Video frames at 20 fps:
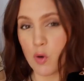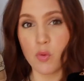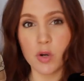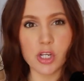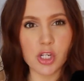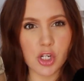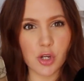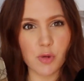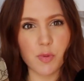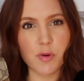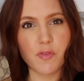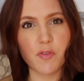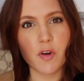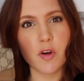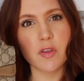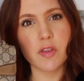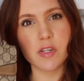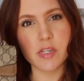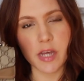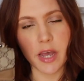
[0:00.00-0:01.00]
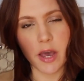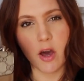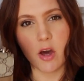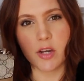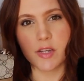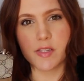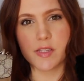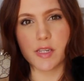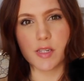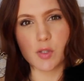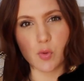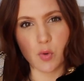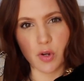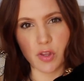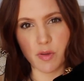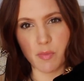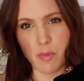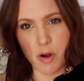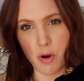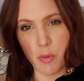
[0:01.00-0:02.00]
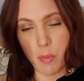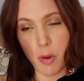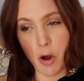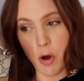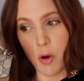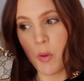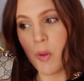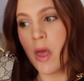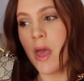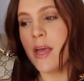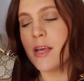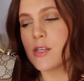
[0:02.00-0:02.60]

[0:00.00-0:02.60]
which do you prefer, the Dionysus or the Marmont?